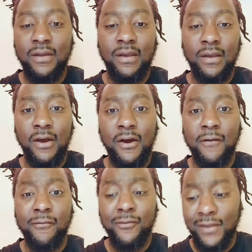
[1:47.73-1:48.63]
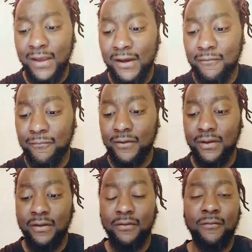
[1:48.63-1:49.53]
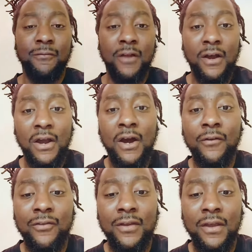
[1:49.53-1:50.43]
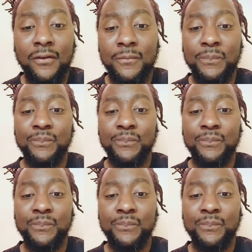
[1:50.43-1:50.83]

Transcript: and staff and the flock all together.